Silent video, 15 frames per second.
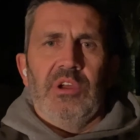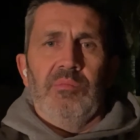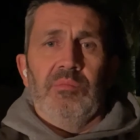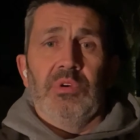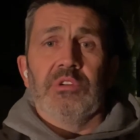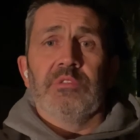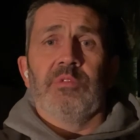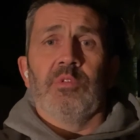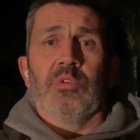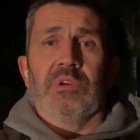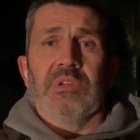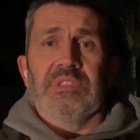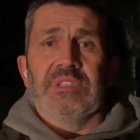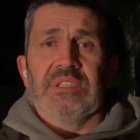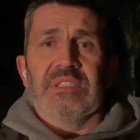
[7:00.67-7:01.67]
push forward
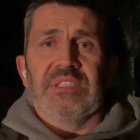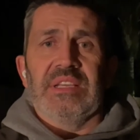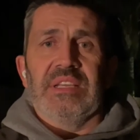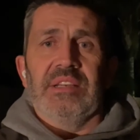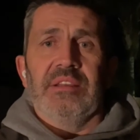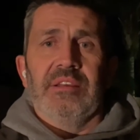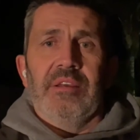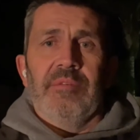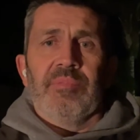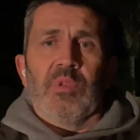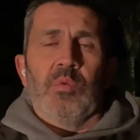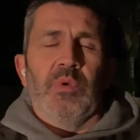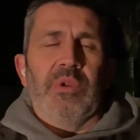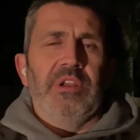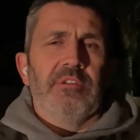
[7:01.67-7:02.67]
and succeed
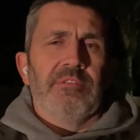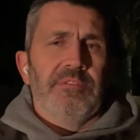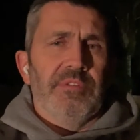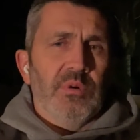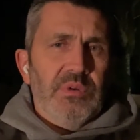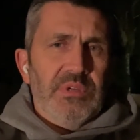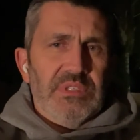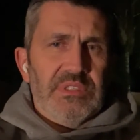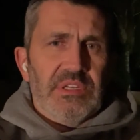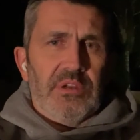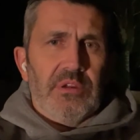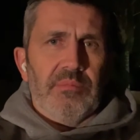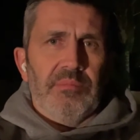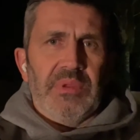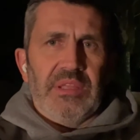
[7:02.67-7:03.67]
when you're focused
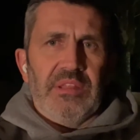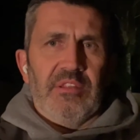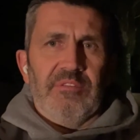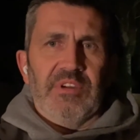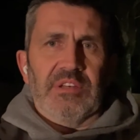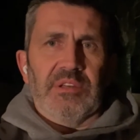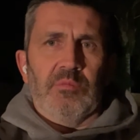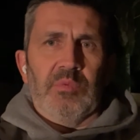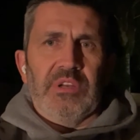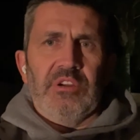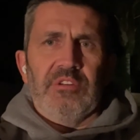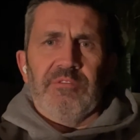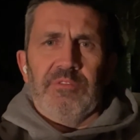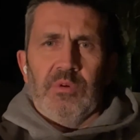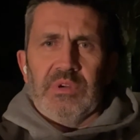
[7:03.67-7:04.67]
on being the victim, when
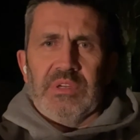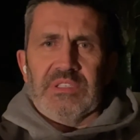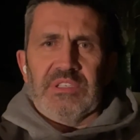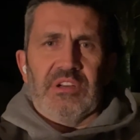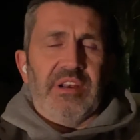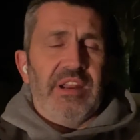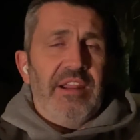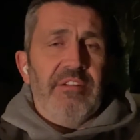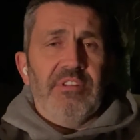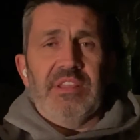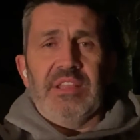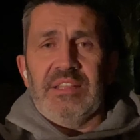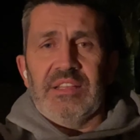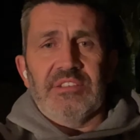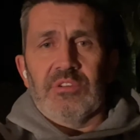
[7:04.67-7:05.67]
you're focused on
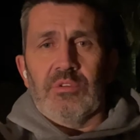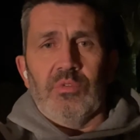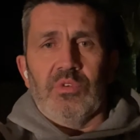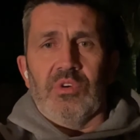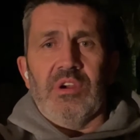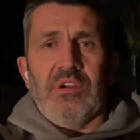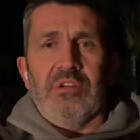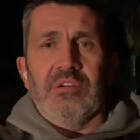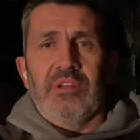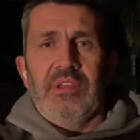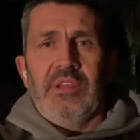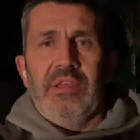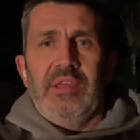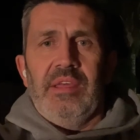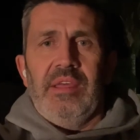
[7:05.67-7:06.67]
everything that's going wrong.
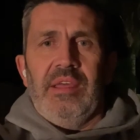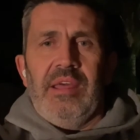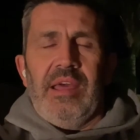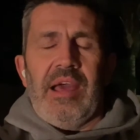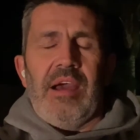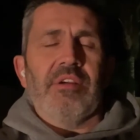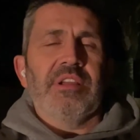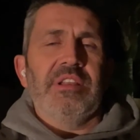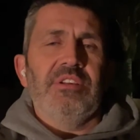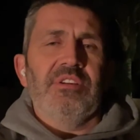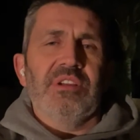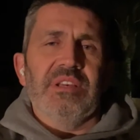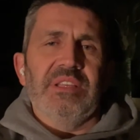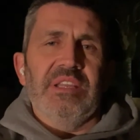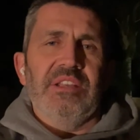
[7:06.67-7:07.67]
How can you
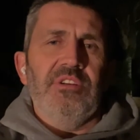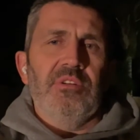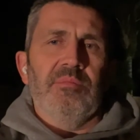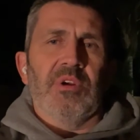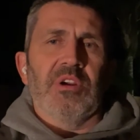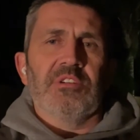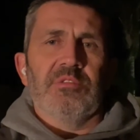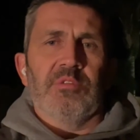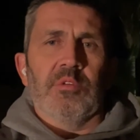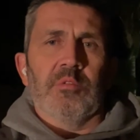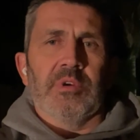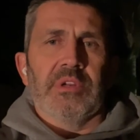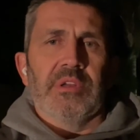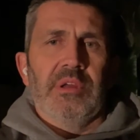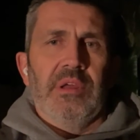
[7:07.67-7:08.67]
continue to march
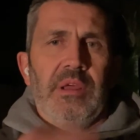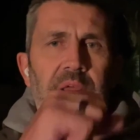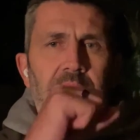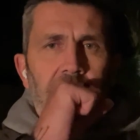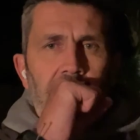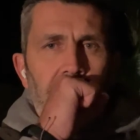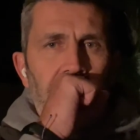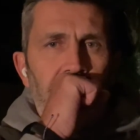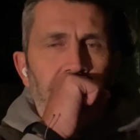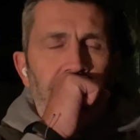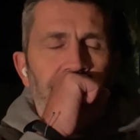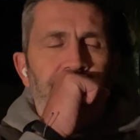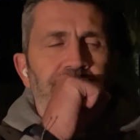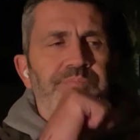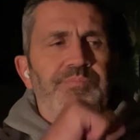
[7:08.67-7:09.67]
forward?
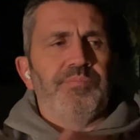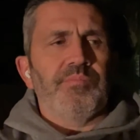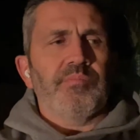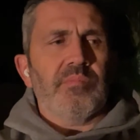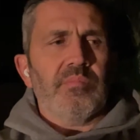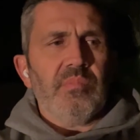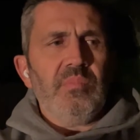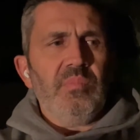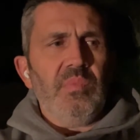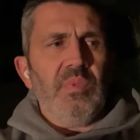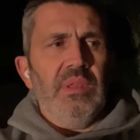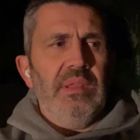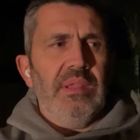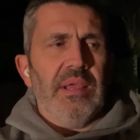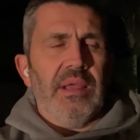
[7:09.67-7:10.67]

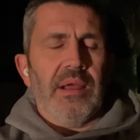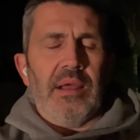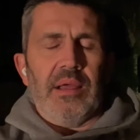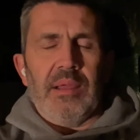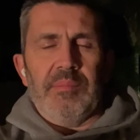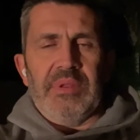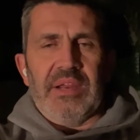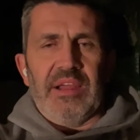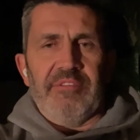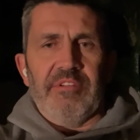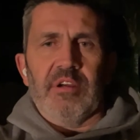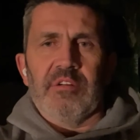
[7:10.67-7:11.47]
I mean, I